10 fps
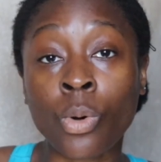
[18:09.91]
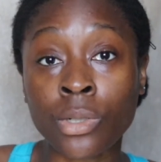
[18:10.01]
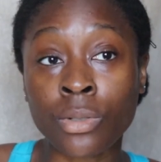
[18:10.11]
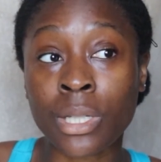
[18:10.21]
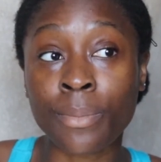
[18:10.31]

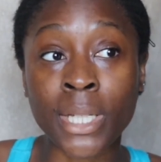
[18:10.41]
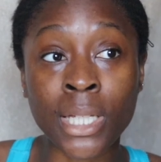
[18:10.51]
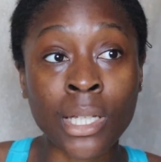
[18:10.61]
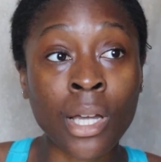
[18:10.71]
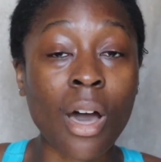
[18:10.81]
oil to
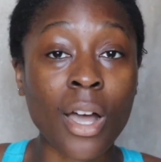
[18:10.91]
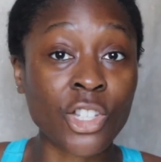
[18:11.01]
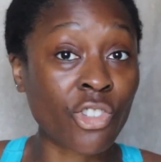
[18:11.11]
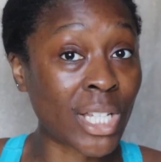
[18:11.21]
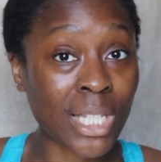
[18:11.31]
be
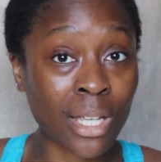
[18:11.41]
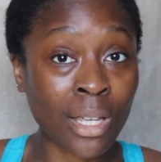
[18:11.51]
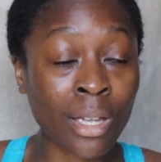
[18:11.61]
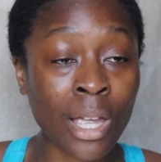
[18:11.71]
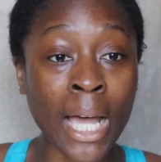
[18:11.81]
hydrating,